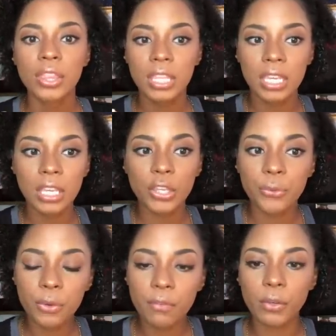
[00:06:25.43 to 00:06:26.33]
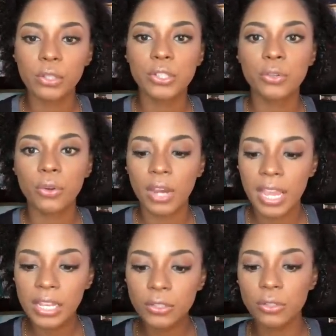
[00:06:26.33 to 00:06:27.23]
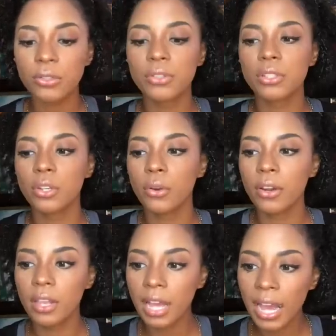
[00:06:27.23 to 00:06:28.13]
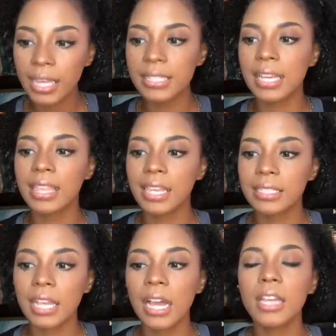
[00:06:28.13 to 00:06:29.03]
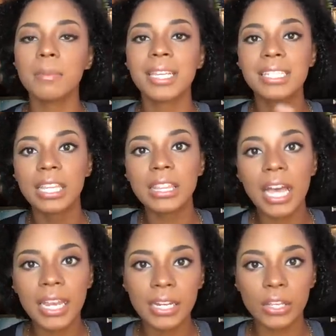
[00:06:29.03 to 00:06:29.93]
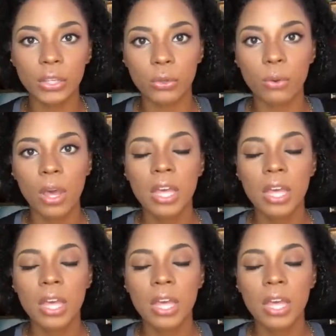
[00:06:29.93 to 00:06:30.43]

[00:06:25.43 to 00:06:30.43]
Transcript: the universe, your angels, your guides at that time is aligning you